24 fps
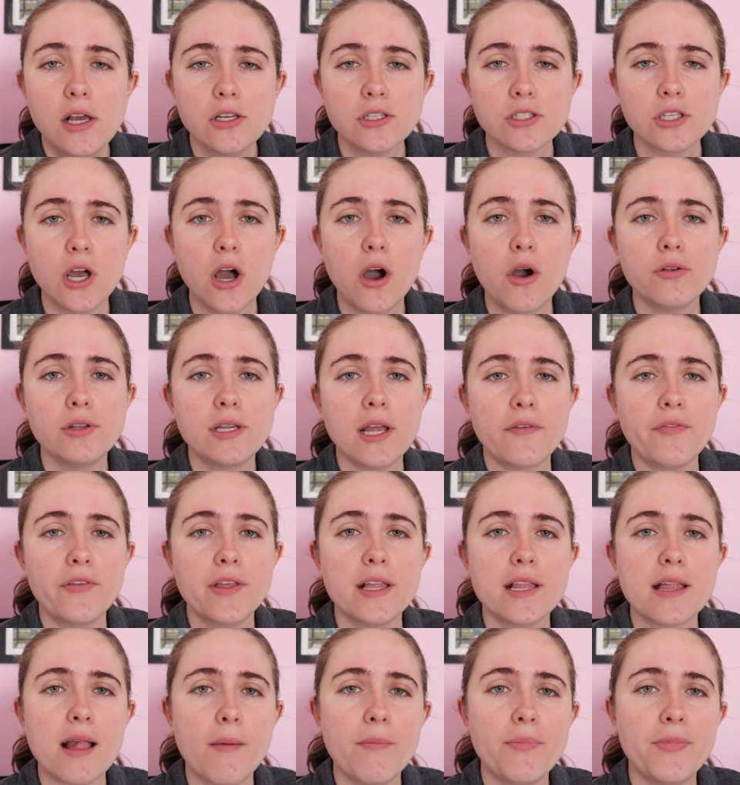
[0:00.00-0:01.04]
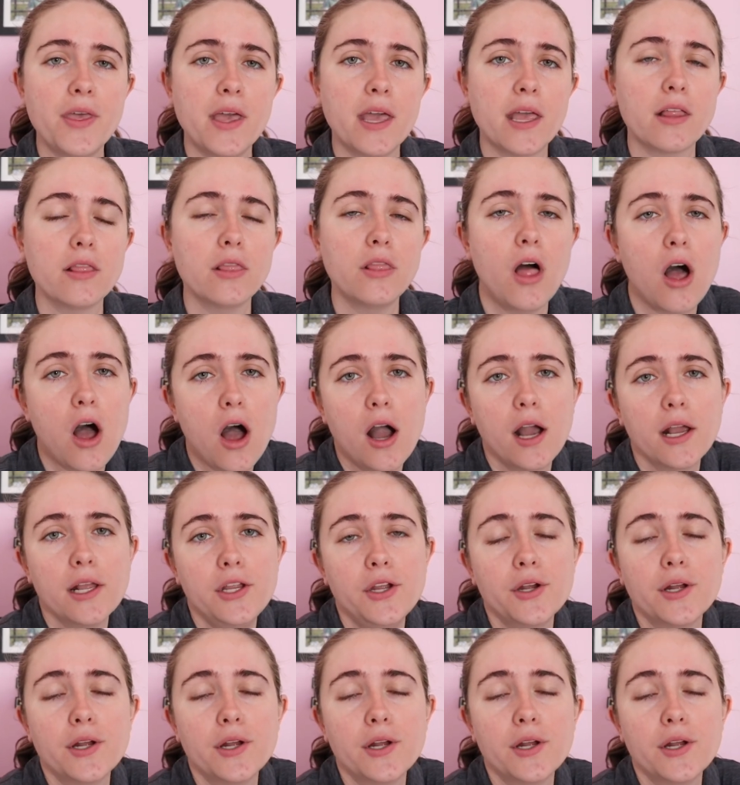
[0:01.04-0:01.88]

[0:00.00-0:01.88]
So definitely something long.